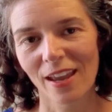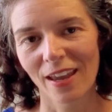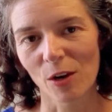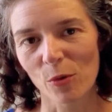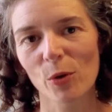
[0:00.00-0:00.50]
and
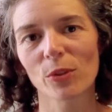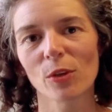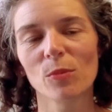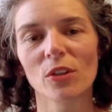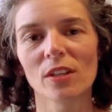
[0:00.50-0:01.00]
I work with
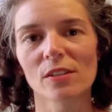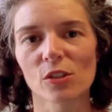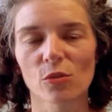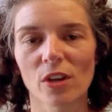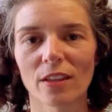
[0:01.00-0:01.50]
communities to
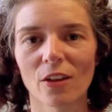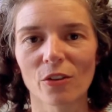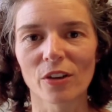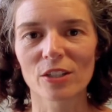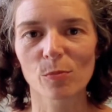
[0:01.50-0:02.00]
create
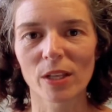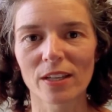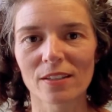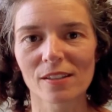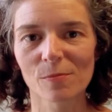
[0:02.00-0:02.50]
long-range
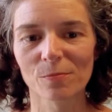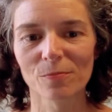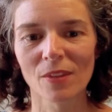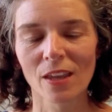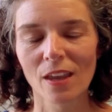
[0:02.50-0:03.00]
plans.
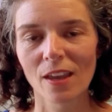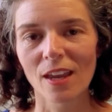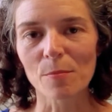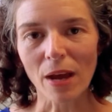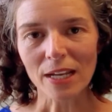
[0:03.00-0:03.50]

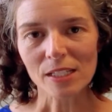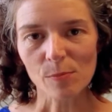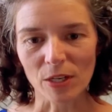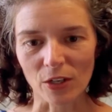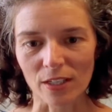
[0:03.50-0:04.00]
In my
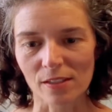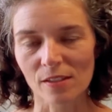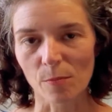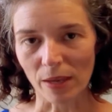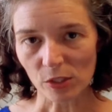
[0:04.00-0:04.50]
experience, the
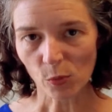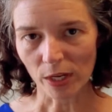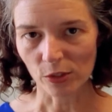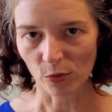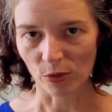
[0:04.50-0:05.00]
best way
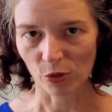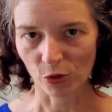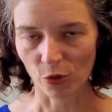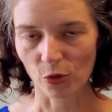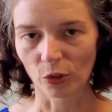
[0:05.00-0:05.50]
to
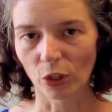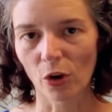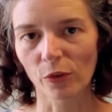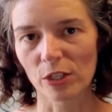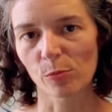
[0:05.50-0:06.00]
ensure
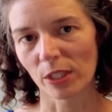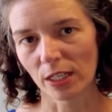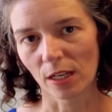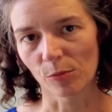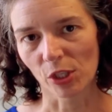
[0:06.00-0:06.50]
long-range
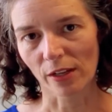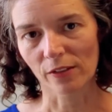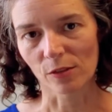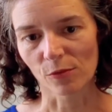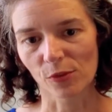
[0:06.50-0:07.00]
planning
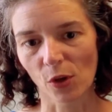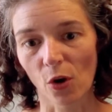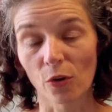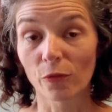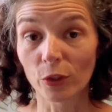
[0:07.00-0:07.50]
objectives are
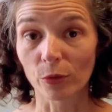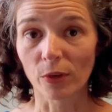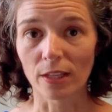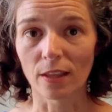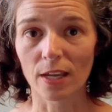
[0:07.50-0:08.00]
fully
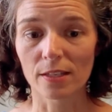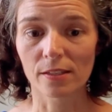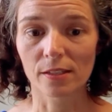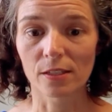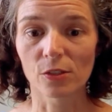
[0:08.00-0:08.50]

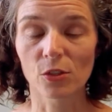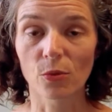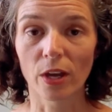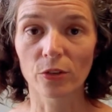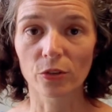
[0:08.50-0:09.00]
realized is to
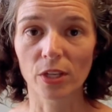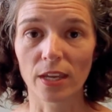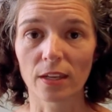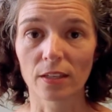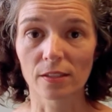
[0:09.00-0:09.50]

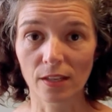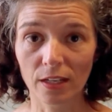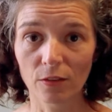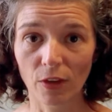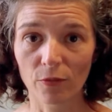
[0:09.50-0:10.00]
undertake
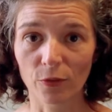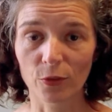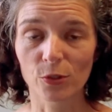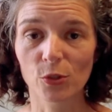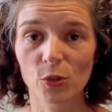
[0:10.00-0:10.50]
consecutive
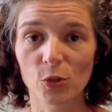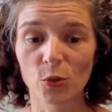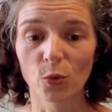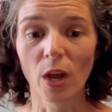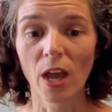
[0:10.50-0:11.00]
efforts to